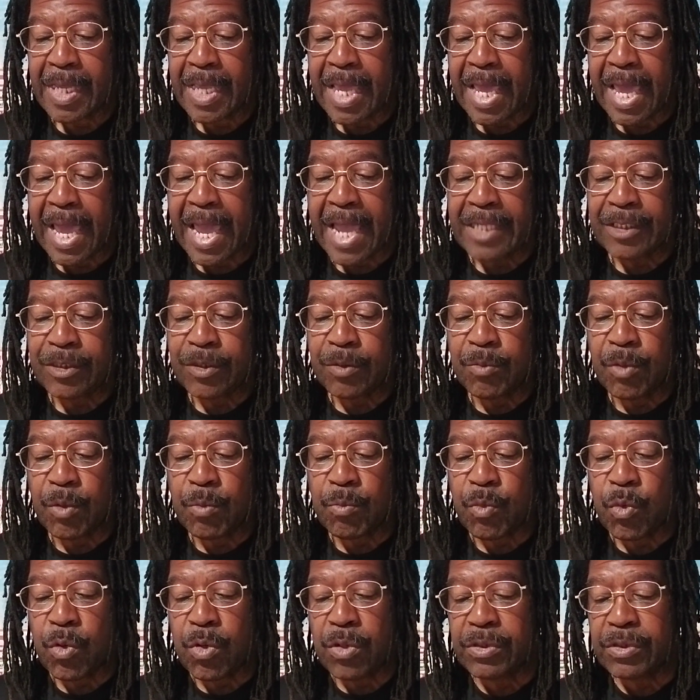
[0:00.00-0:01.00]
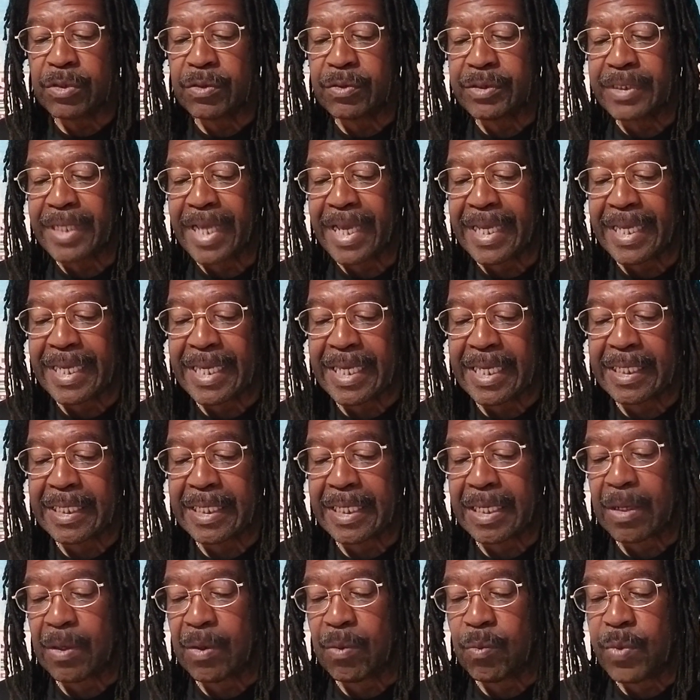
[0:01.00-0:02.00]
And your Memorial
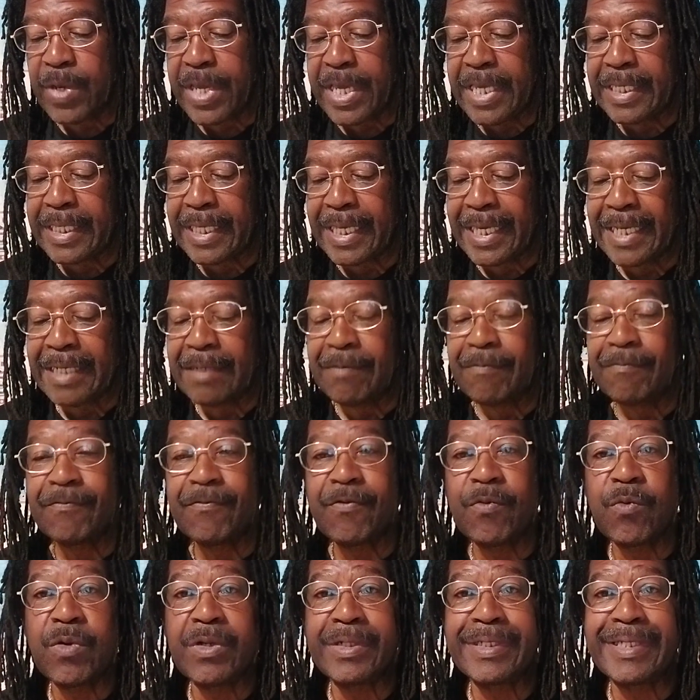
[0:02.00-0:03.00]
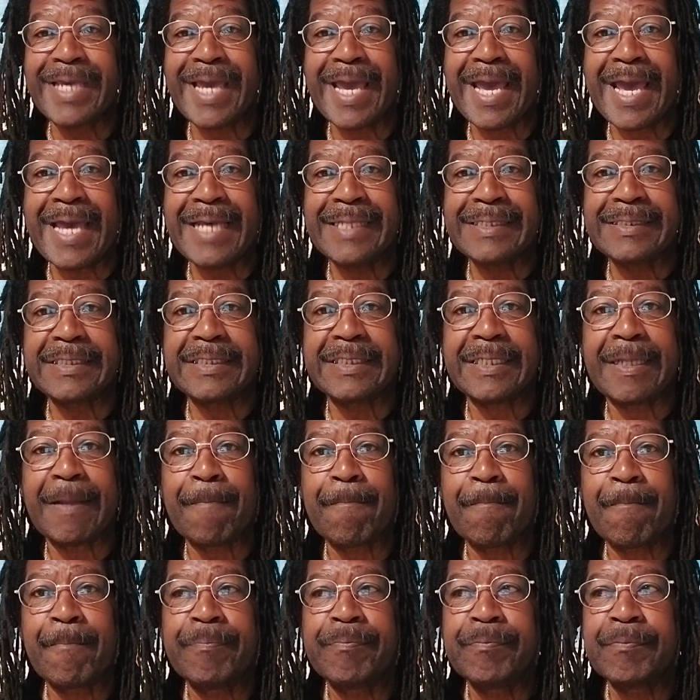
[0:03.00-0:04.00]
Day weekend forecast.
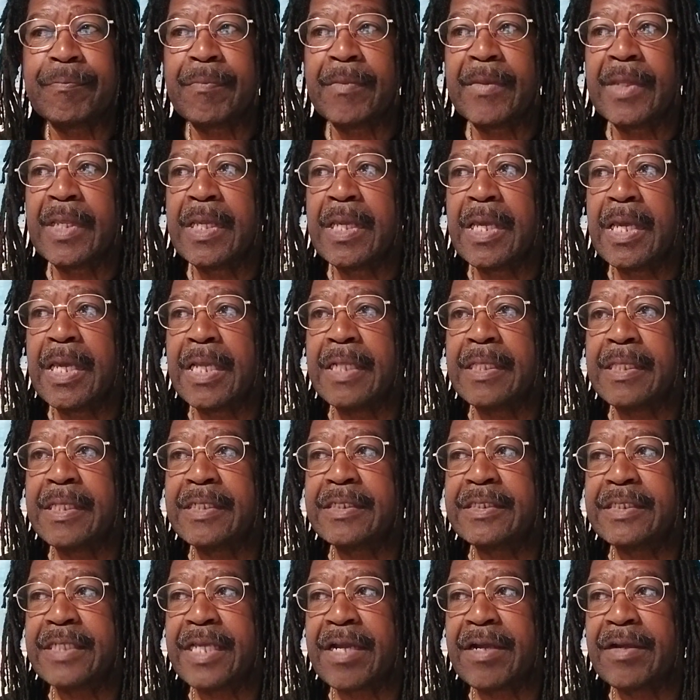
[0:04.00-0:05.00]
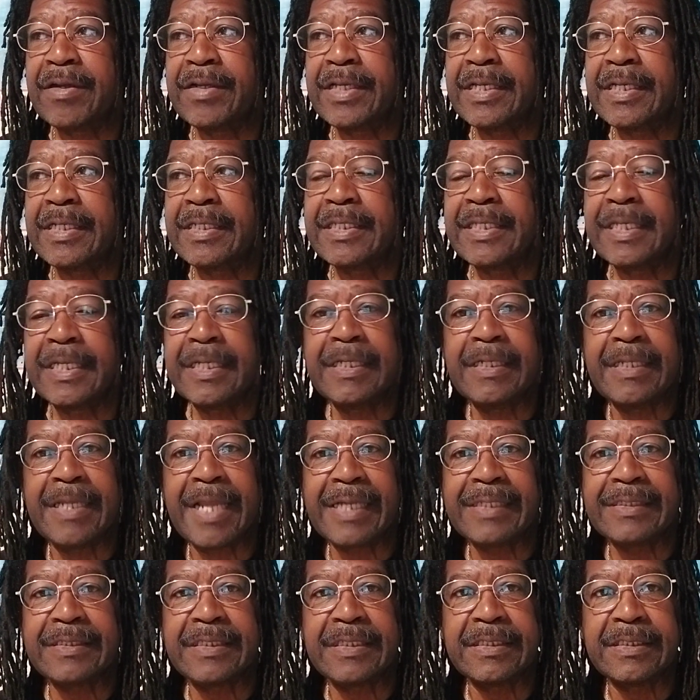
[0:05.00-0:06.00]
In this area again,
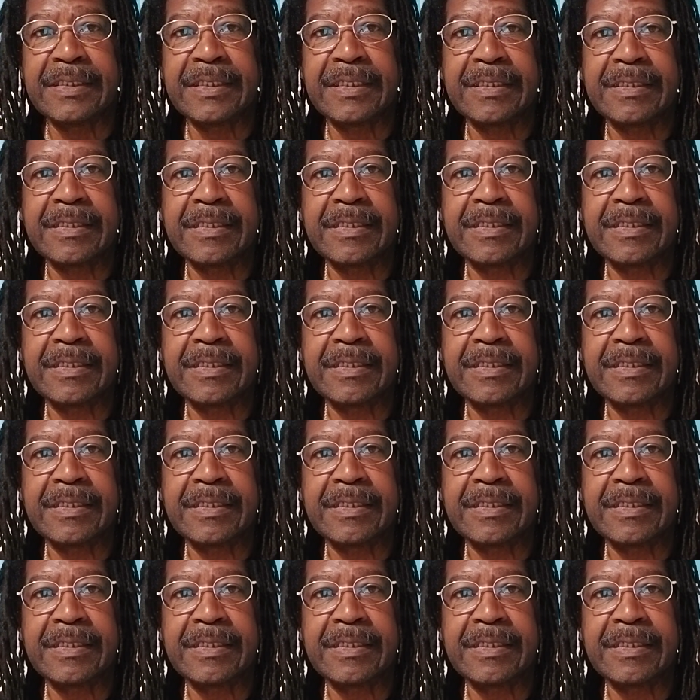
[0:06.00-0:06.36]
Lexington,